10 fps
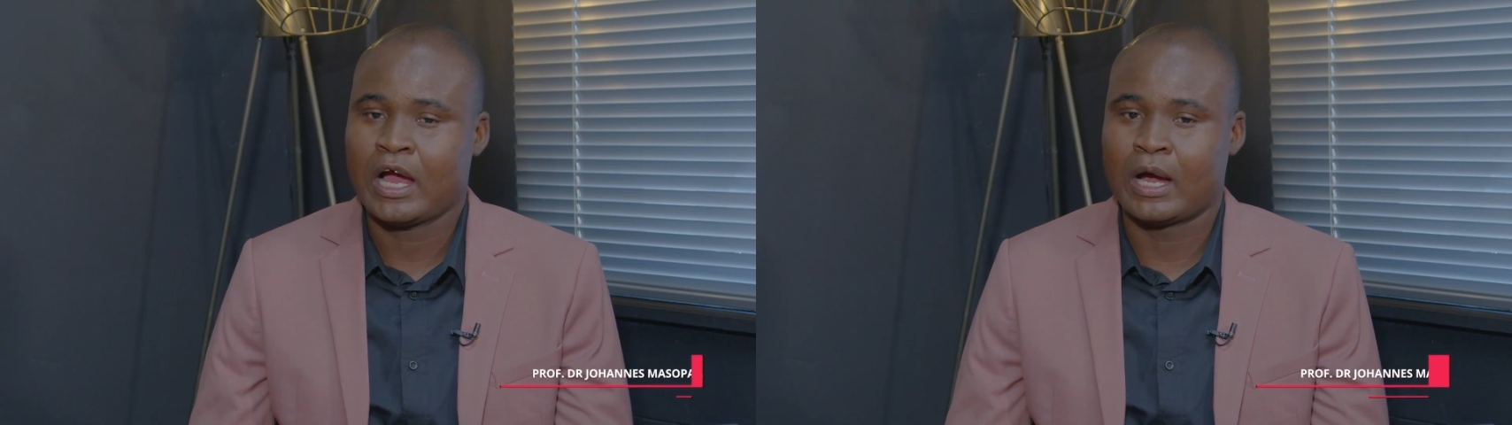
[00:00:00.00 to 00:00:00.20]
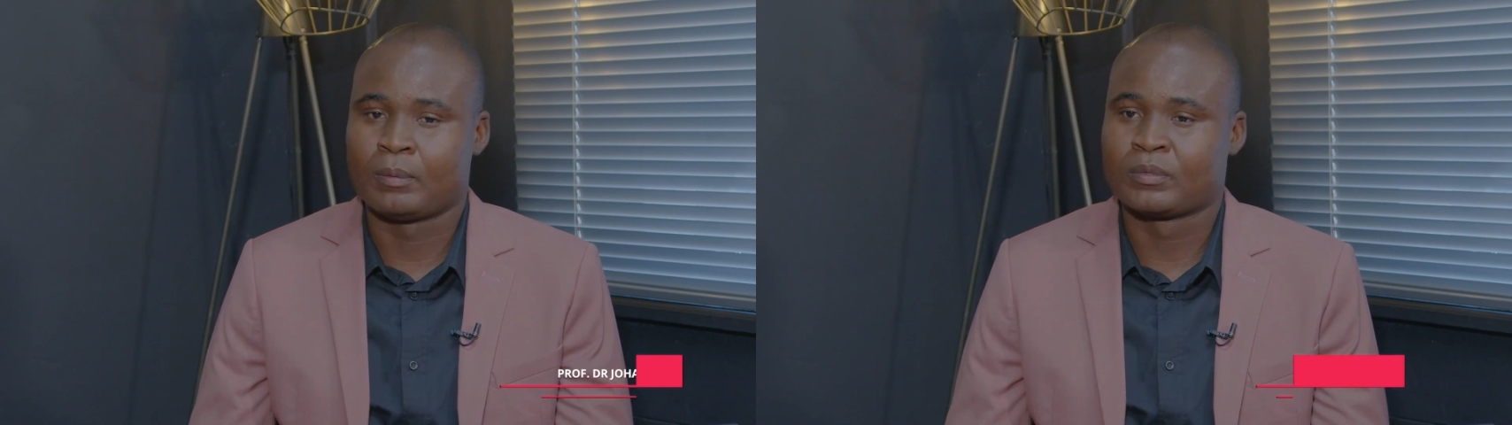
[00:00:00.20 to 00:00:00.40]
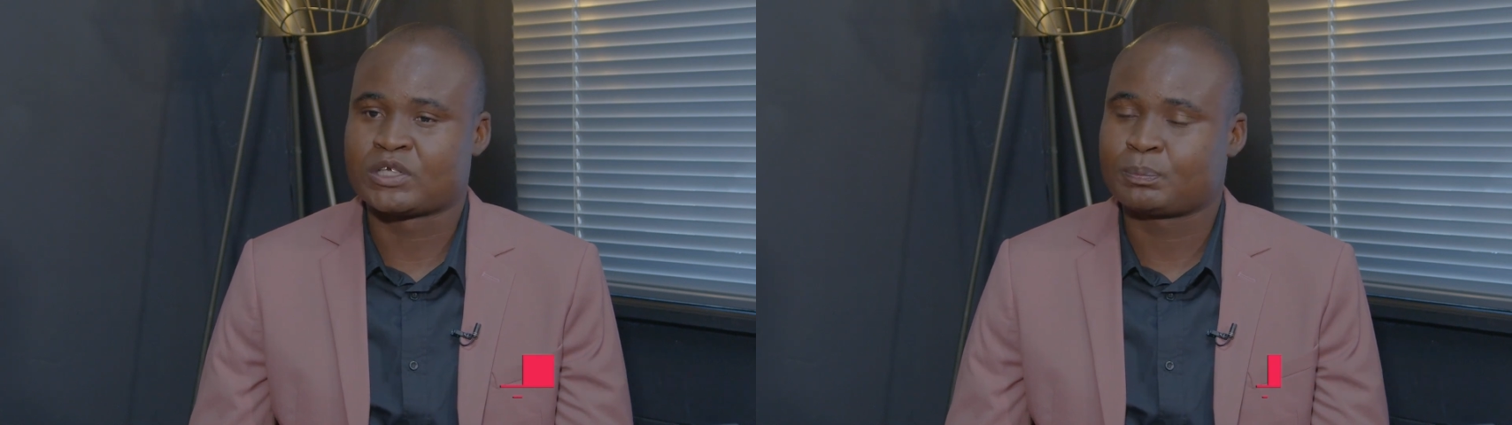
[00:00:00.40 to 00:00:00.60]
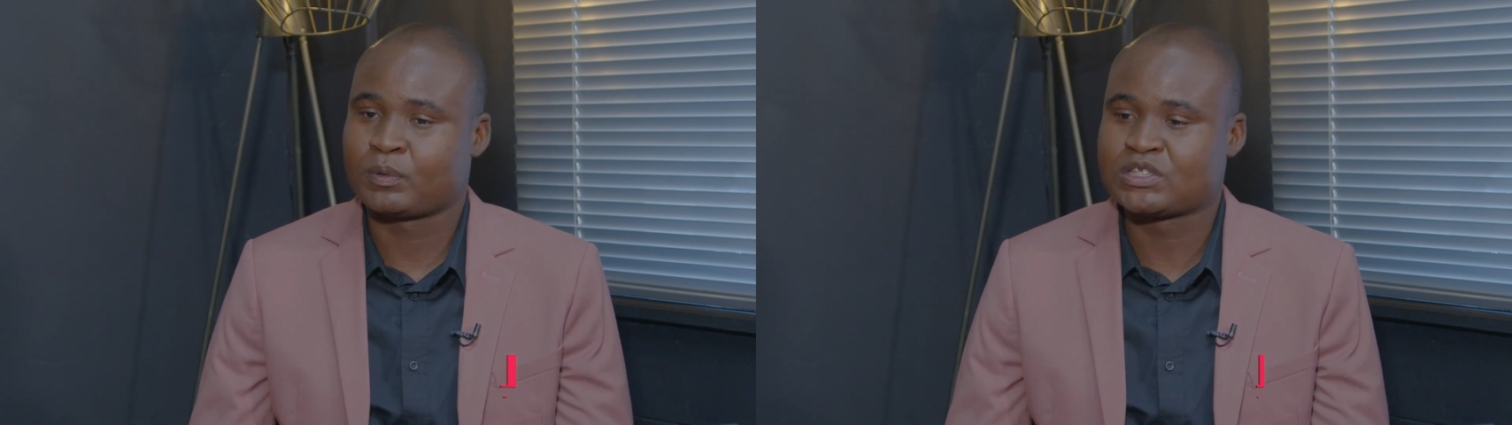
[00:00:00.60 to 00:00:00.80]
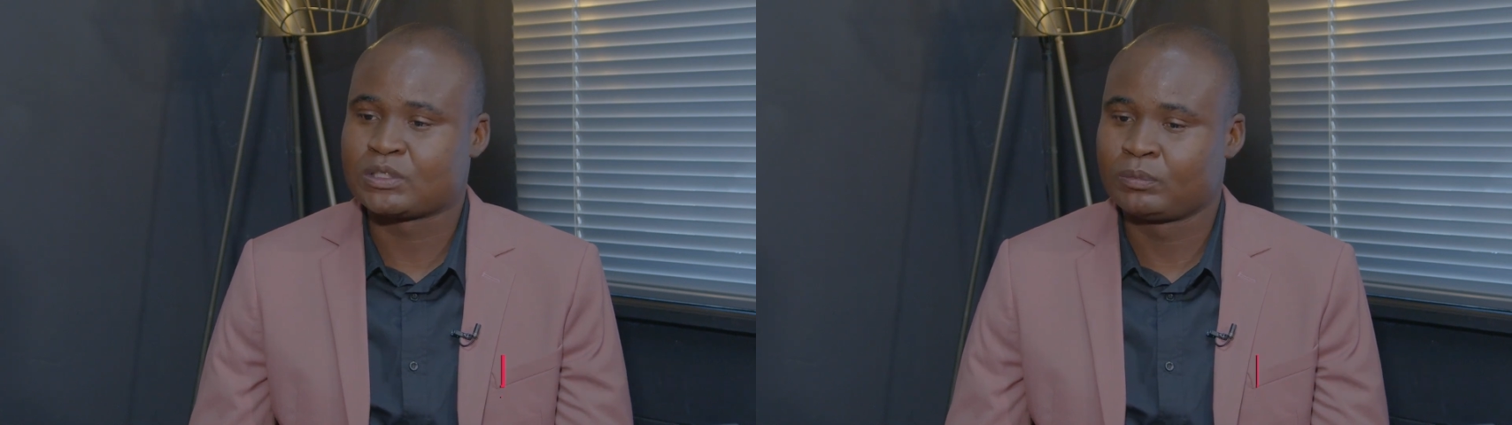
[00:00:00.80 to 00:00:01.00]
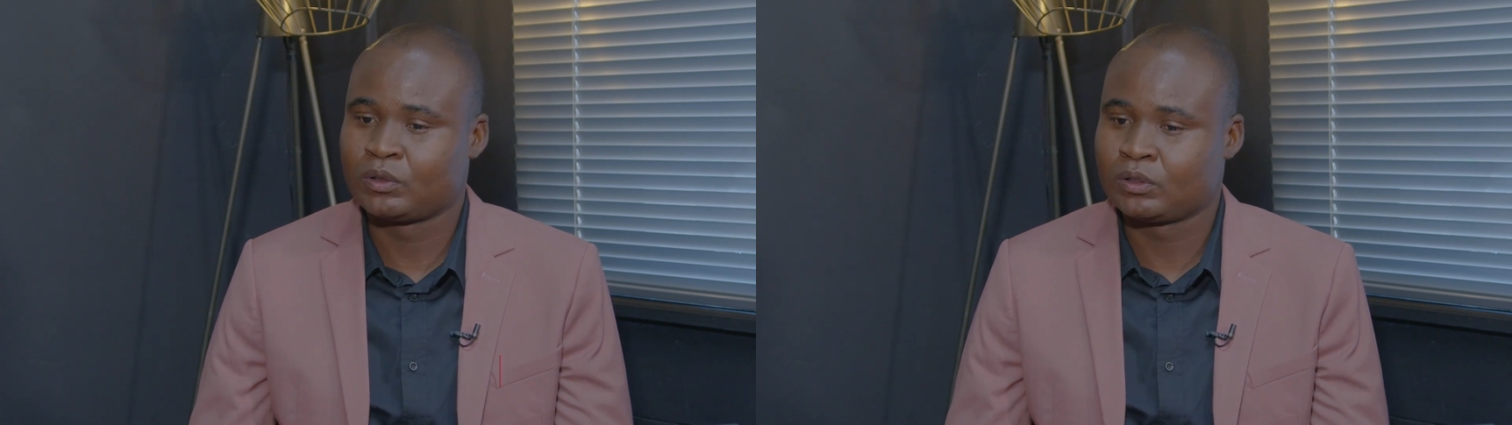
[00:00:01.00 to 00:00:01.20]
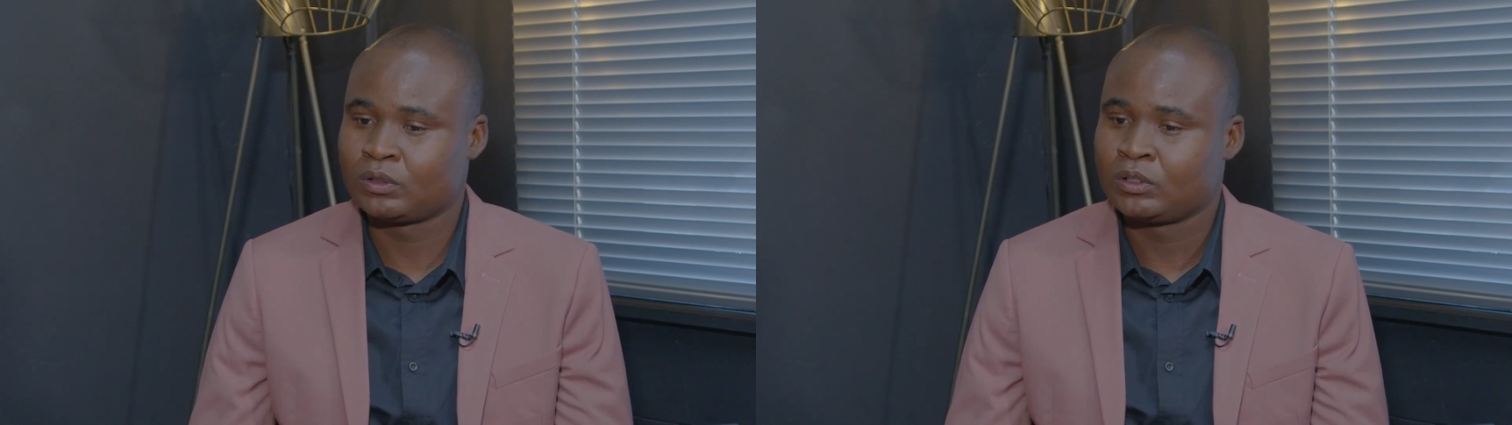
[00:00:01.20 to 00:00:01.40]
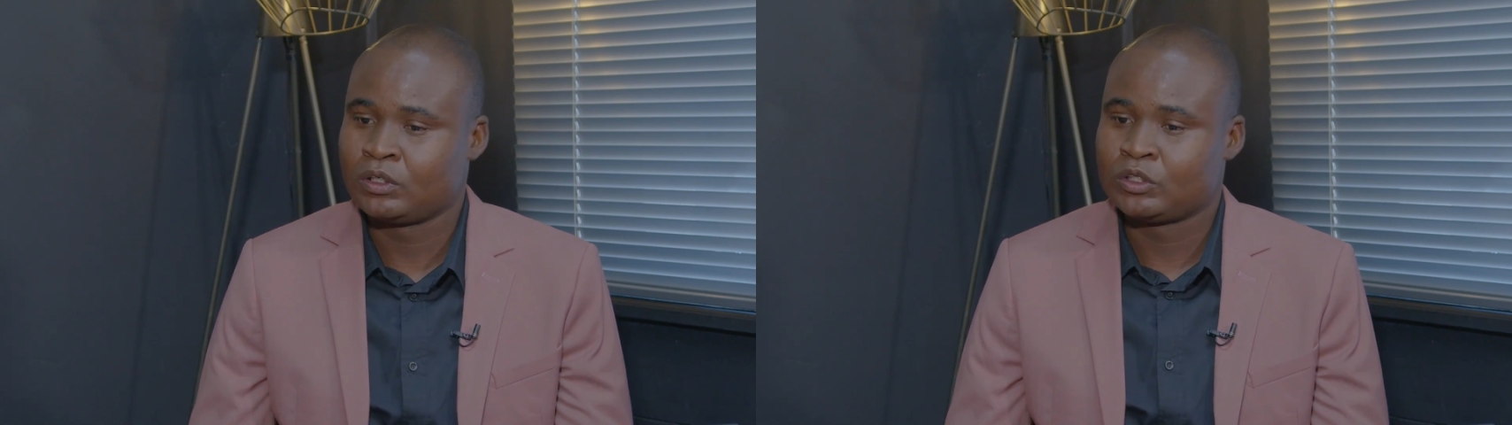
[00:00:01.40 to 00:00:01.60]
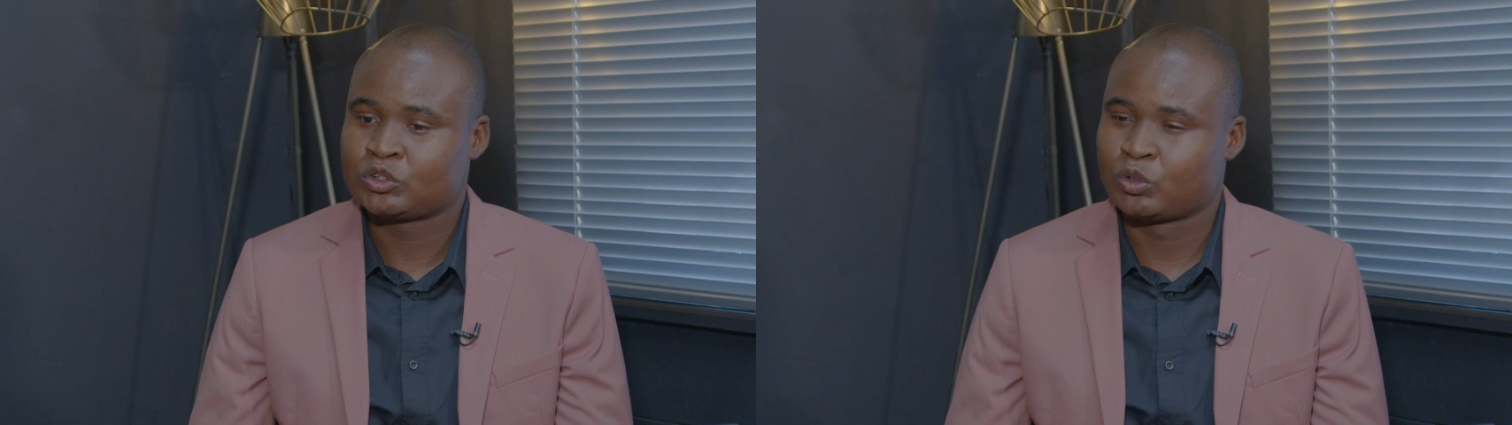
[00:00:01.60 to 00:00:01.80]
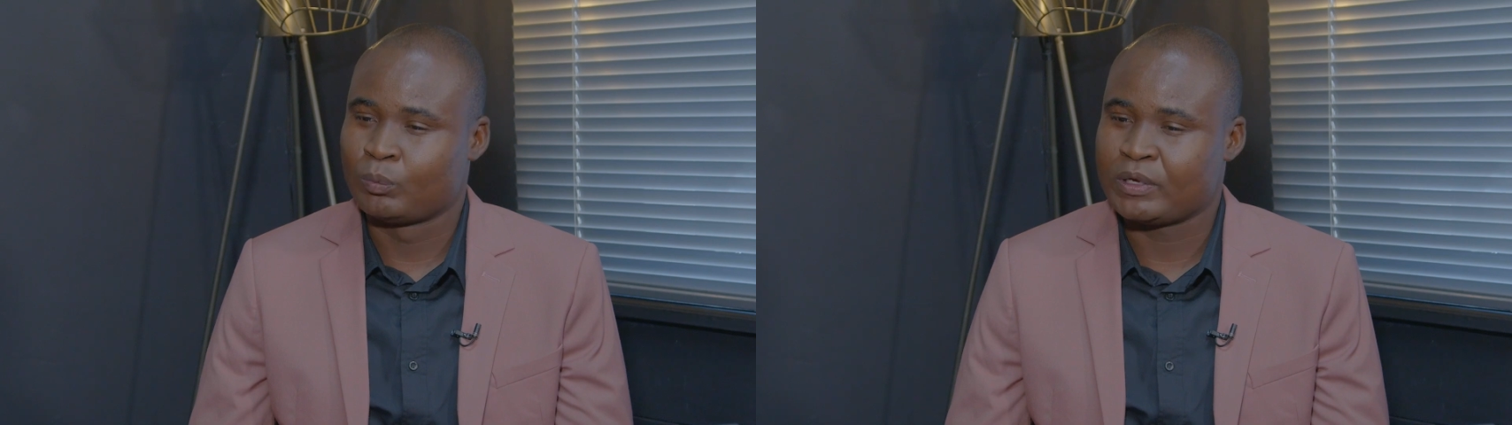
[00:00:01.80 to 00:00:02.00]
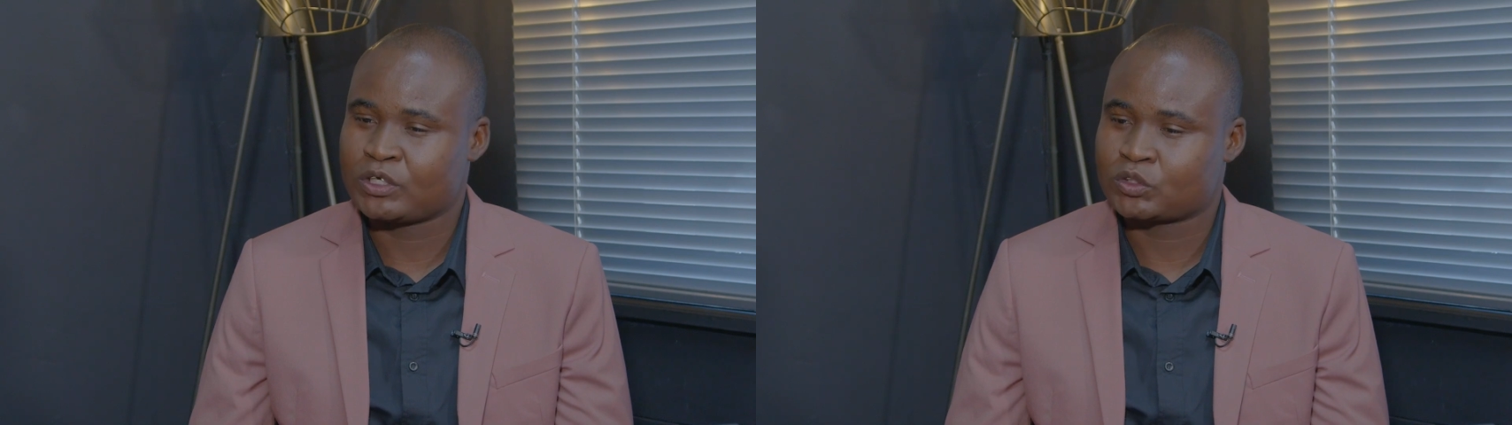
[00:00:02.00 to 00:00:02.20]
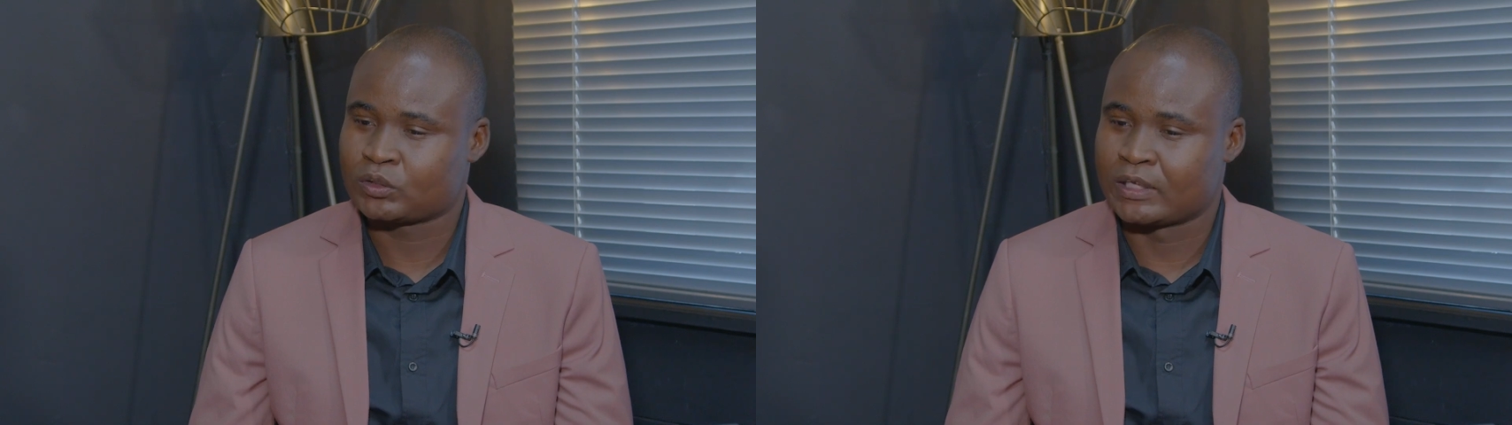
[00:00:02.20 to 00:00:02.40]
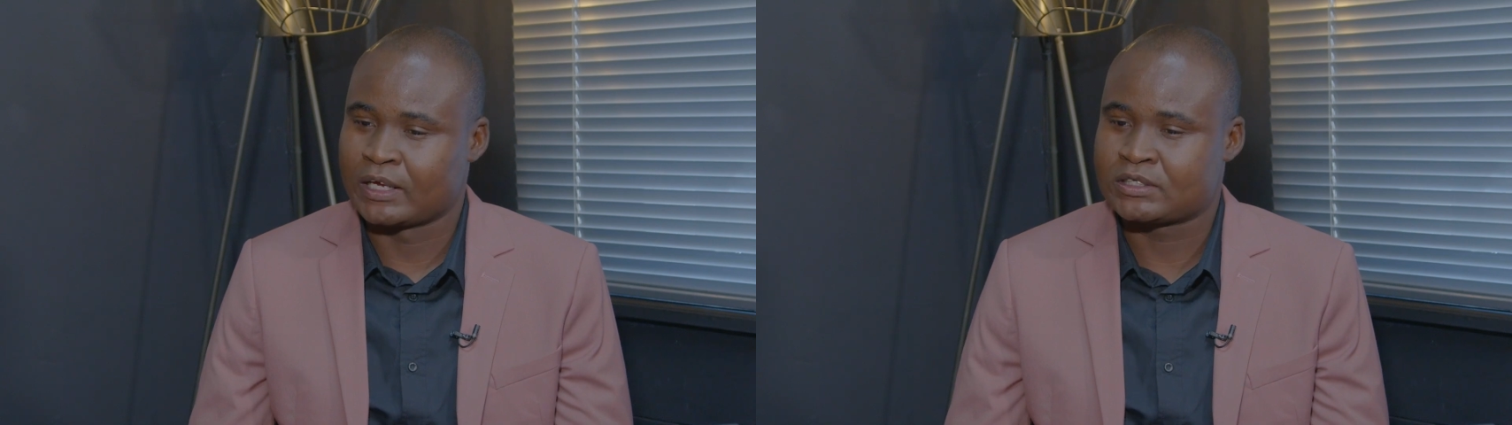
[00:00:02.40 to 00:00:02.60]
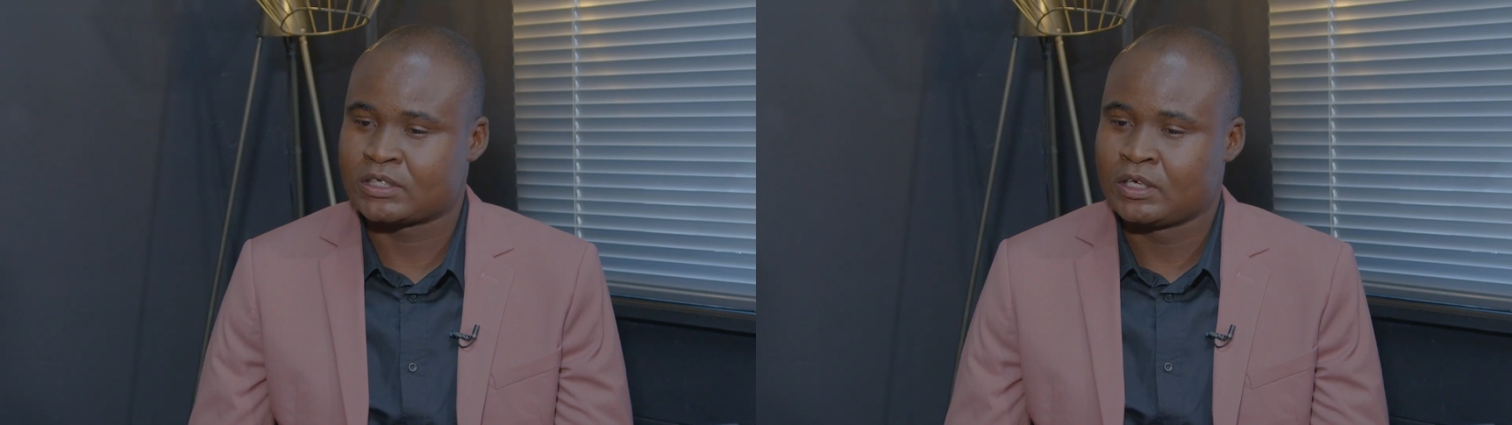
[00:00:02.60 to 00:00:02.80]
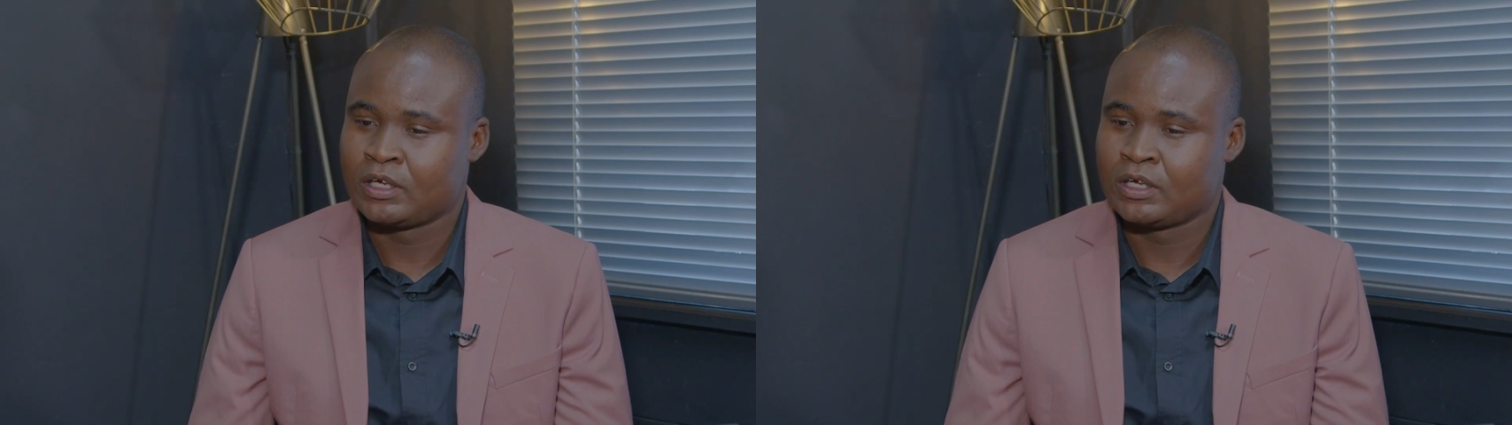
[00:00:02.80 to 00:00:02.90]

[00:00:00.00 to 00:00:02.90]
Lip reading: I'm responsible to make sure that